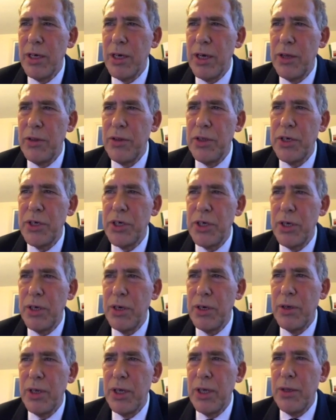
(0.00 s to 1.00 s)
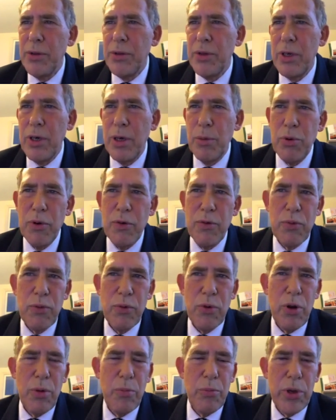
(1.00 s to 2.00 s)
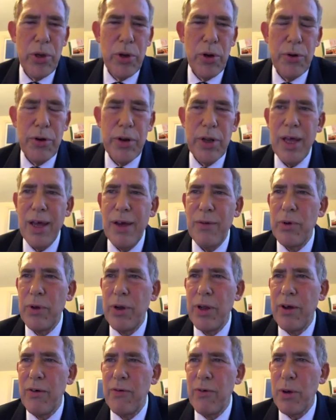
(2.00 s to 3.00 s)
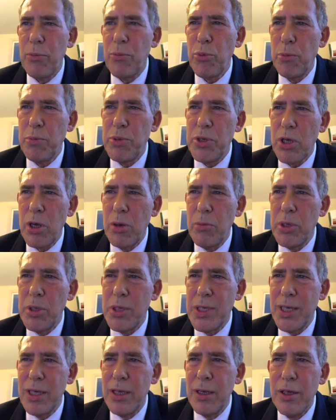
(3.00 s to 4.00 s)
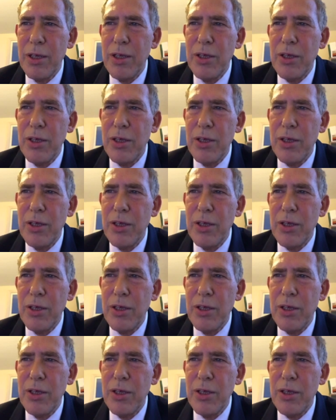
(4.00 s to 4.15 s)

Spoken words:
and this year the above and beyond effort of our property committee,